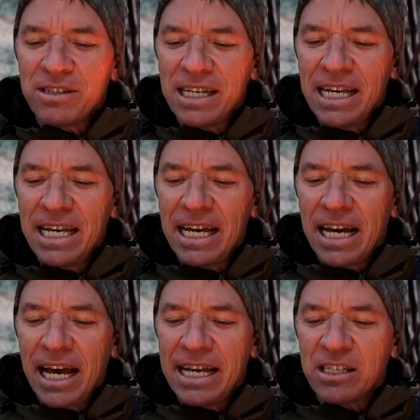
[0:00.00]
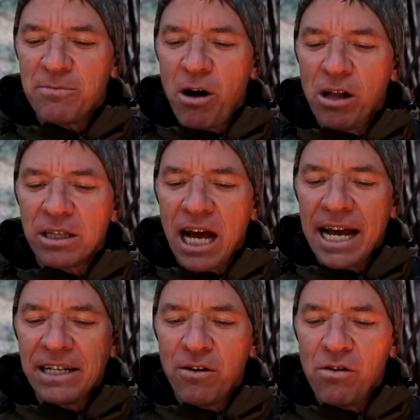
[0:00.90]
see a small
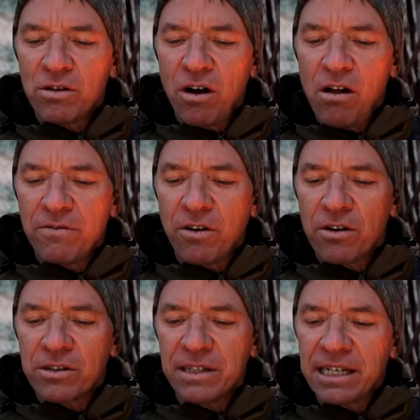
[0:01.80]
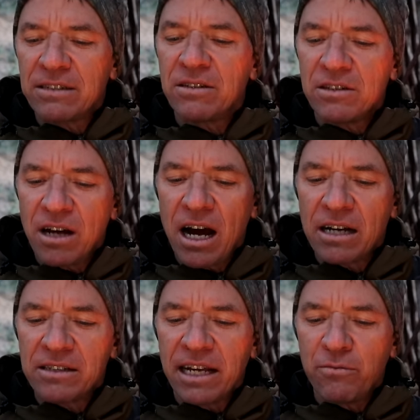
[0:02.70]
nine-hole golf course next to the
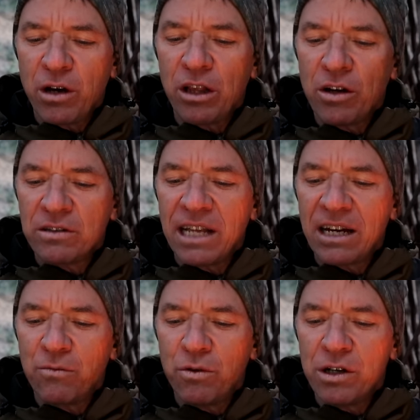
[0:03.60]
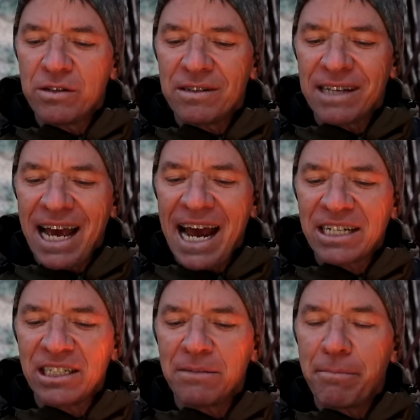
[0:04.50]
docks and what looks like woods is actually